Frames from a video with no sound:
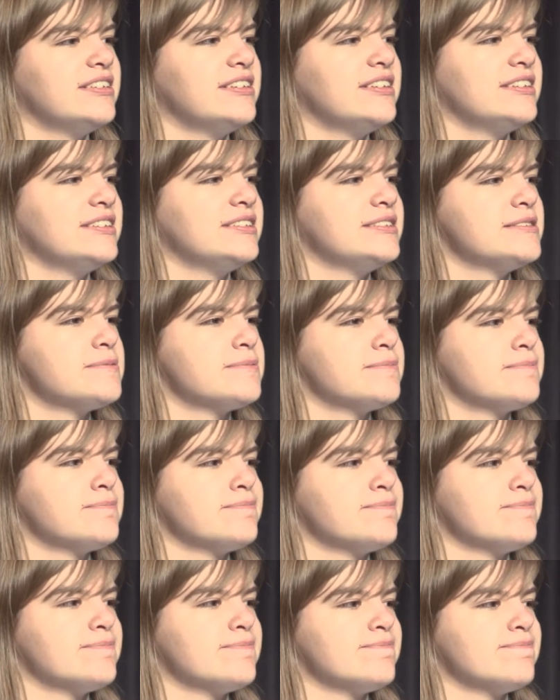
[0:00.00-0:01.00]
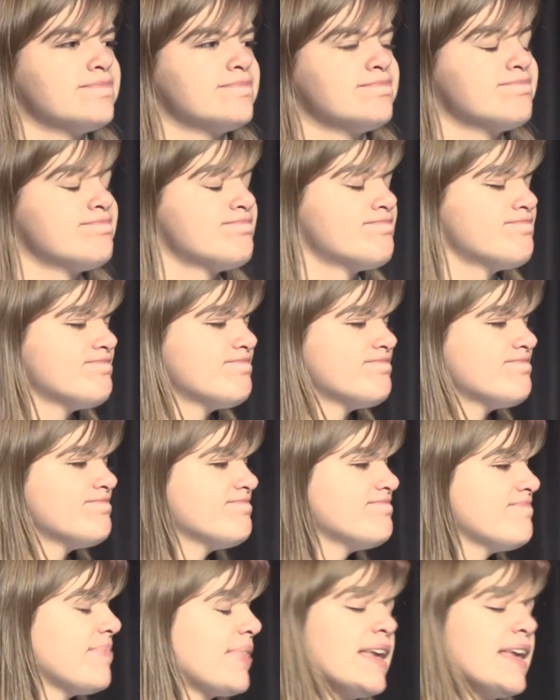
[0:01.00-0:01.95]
[no speech]